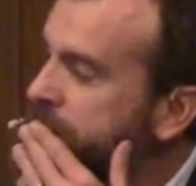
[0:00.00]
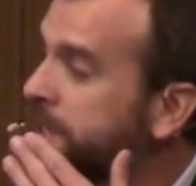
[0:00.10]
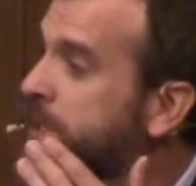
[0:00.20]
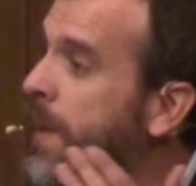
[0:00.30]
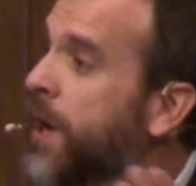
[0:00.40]
So
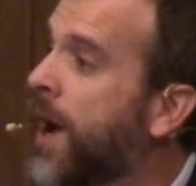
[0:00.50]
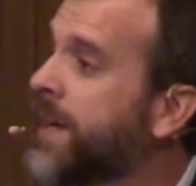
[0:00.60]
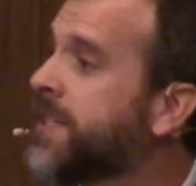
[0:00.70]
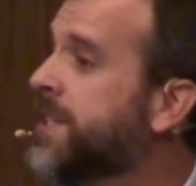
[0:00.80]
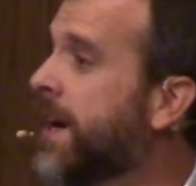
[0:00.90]
this is what God
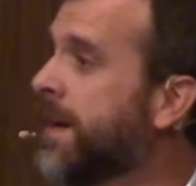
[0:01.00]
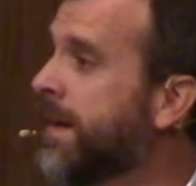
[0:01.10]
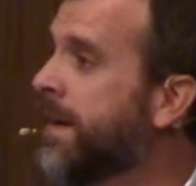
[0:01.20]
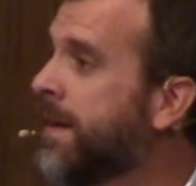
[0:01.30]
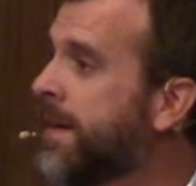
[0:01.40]
has
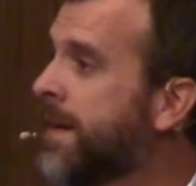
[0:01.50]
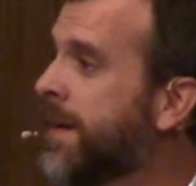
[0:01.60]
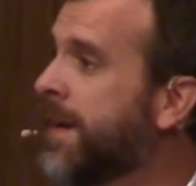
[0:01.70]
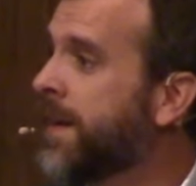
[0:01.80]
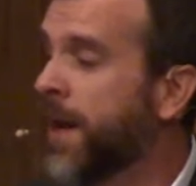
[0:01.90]
done.
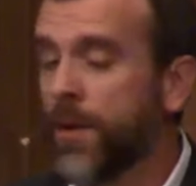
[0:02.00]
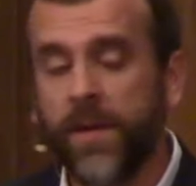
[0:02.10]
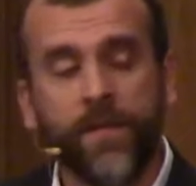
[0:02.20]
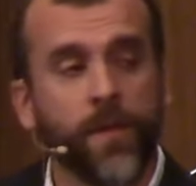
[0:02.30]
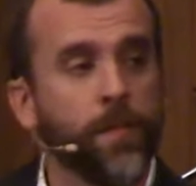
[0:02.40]
Not
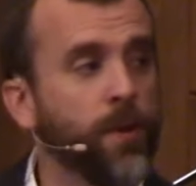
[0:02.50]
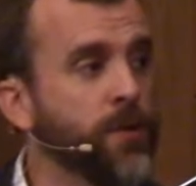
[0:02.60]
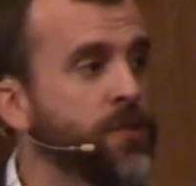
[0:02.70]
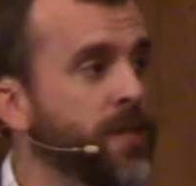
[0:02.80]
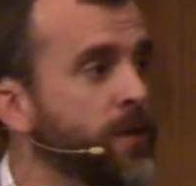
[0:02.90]
only for the
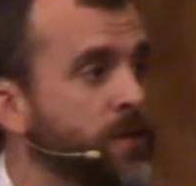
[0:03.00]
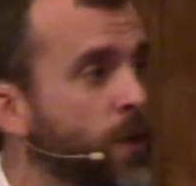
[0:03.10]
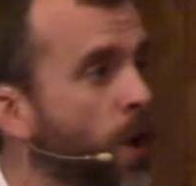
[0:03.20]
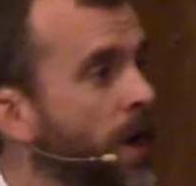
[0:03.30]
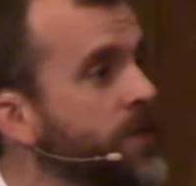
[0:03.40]
person who's
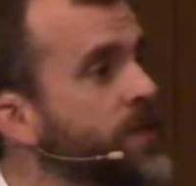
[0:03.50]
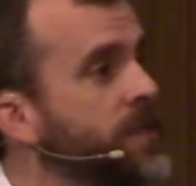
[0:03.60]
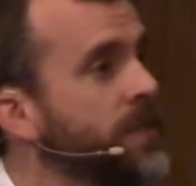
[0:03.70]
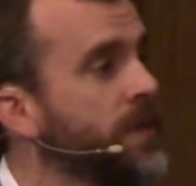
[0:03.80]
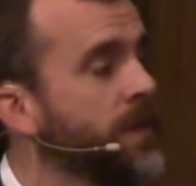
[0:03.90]

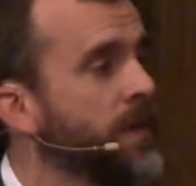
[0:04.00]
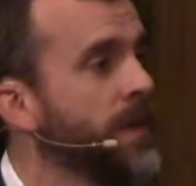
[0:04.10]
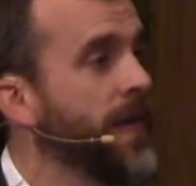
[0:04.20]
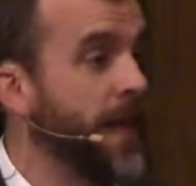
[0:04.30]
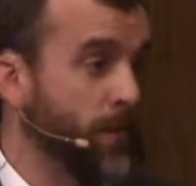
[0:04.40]
lost,
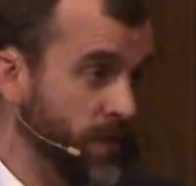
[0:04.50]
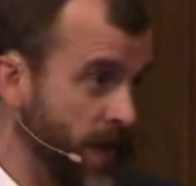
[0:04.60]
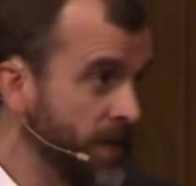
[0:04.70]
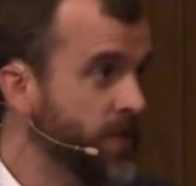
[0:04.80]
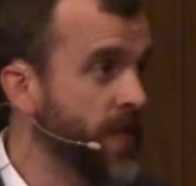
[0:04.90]
that was
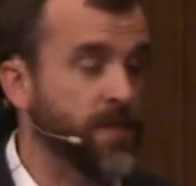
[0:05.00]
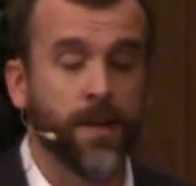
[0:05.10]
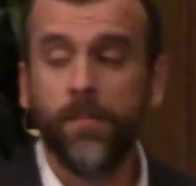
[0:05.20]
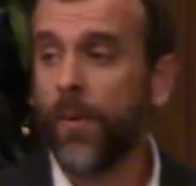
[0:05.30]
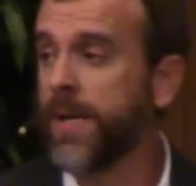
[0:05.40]
us at
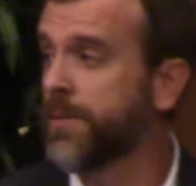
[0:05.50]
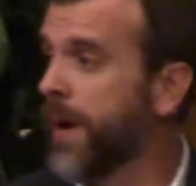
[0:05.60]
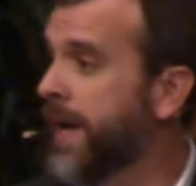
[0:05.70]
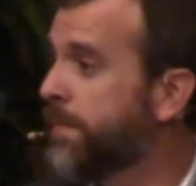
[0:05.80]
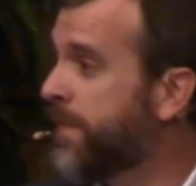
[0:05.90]
some point,
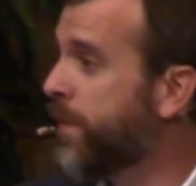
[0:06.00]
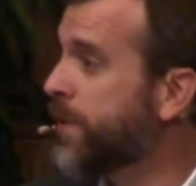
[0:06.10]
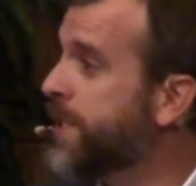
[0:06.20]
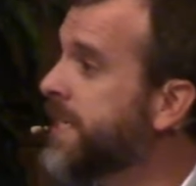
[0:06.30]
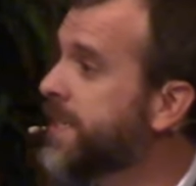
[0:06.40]
right?
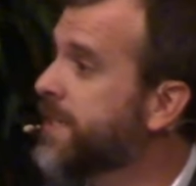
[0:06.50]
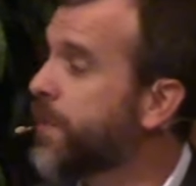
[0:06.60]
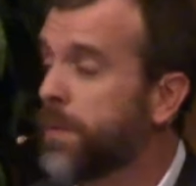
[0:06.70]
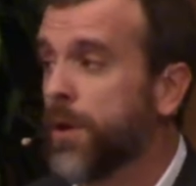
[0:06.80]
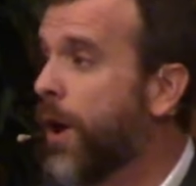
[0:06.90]
Before Jesus,
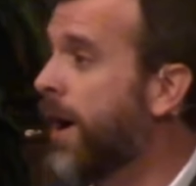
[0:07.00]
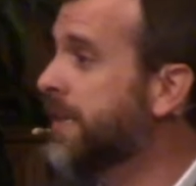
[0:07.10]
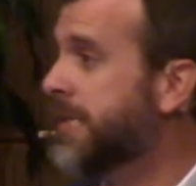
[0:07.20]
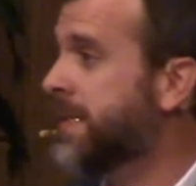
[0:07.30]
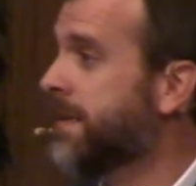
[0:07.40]
we were
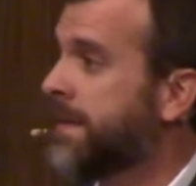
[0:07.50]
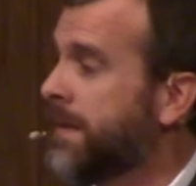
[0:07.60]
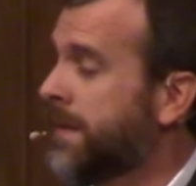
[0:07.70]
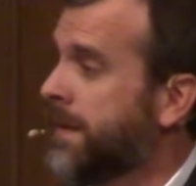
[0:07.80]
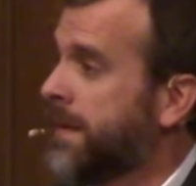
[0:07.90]
lost,
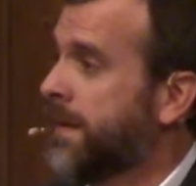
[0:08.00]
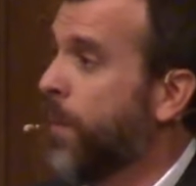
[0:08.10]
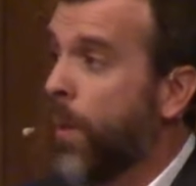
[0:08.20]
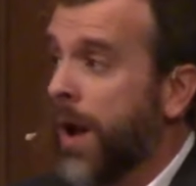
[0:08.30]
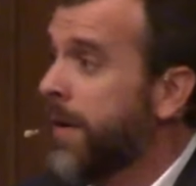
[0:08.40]

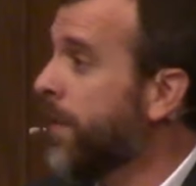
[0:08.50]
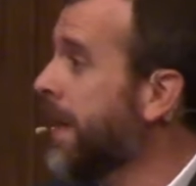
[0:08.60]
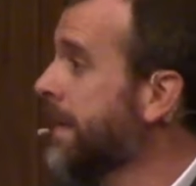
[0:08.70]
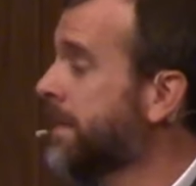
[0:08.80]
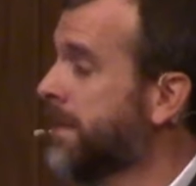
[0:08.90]

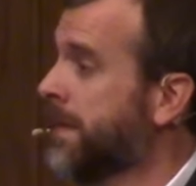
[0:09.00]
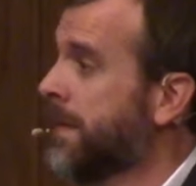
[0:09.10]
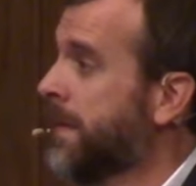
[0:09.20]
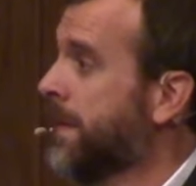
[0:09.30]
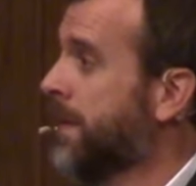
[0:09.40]
wandering
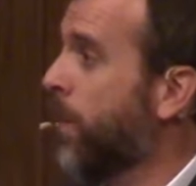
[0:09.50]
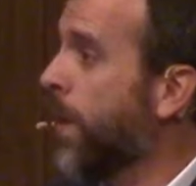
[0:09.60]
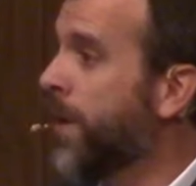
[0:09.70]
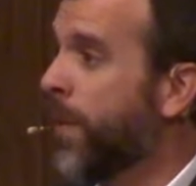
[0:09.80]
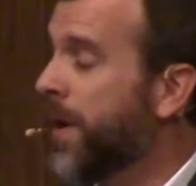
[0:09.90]

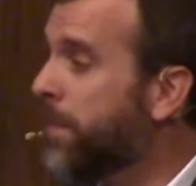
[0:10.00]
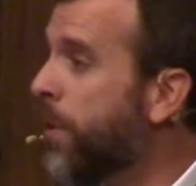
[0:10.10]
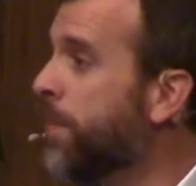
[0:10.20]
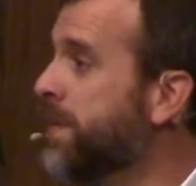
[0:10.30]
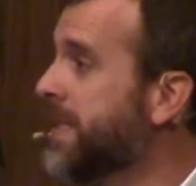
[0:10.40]
what our
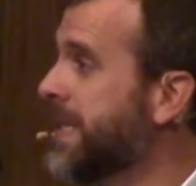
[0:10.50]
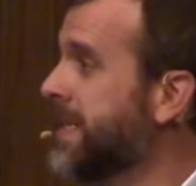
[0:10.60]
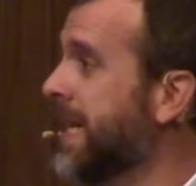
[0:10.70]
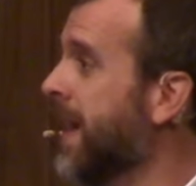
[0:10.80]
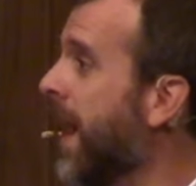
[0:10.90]
purpose is
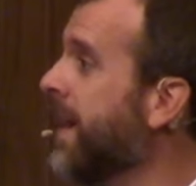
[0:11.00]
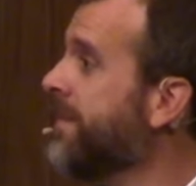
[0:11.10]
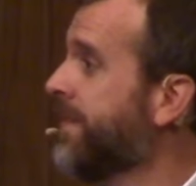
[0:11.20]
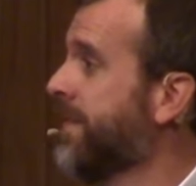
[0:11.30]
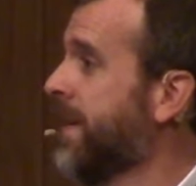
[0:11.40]
in
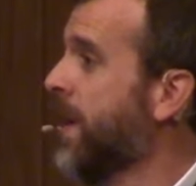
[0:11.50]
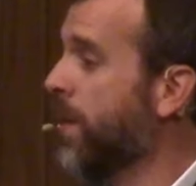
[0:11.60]
life,